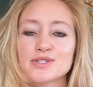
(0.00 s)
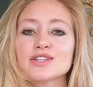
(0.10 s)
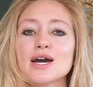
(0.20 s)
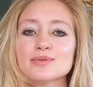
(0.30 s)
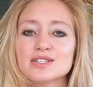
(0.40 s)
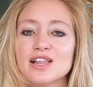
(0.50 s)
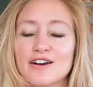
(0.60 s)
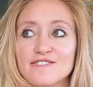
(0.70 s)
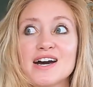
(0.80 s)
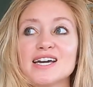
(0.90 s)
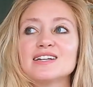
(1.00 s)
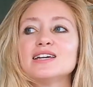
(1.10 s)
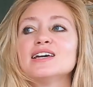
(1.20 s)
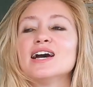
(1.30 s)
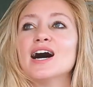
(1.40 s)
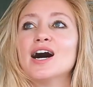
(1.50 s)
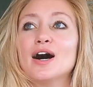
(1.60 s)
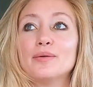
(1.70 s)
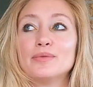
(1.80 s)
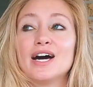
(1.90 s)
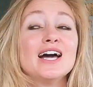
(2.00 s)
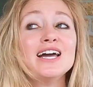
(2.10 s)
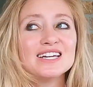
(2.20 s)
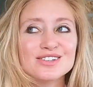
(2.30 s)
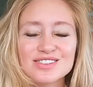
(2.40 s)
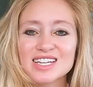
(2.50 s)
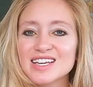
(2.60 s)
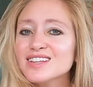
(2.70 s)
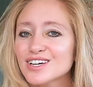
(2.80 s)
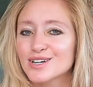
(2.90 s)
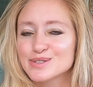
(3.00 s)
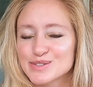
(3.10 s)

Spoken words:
So that was a lot of fun. I don't think he thought it